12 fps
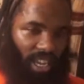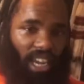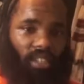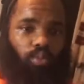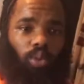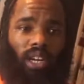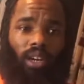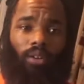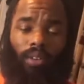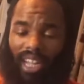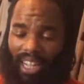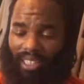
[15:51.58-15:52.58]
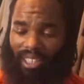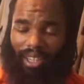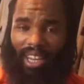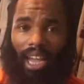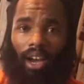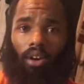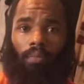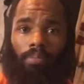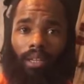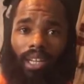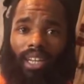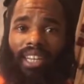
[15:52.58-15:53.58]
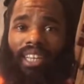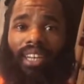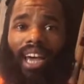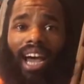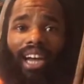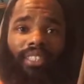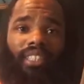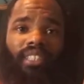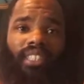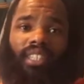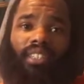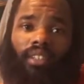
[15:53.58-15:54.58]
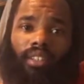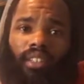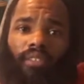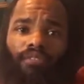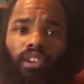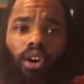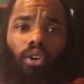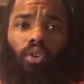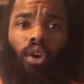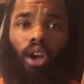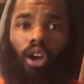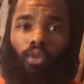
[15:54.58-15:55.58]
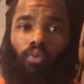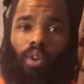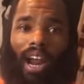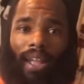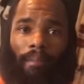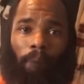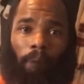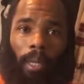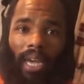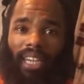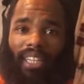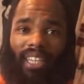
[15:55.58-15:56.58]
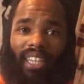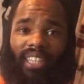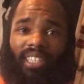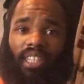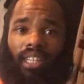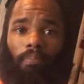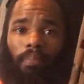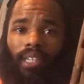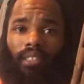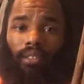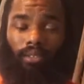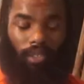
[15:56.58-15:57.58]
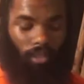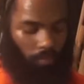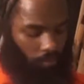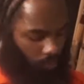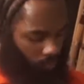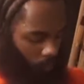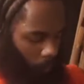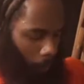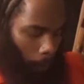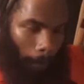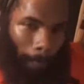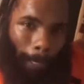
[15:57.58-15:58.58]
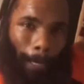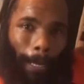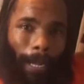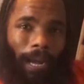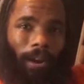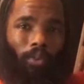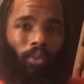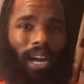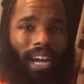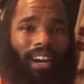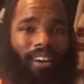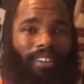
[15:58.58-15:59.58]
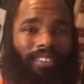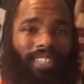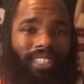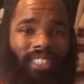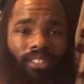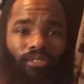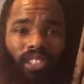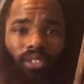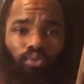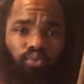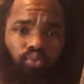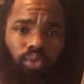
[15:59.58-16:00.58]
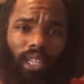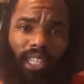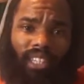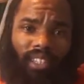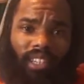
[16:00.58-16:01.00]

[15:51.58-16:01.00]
as well as allow blood and oxygen to flow right back into the muscles. Oh, wow. This feels really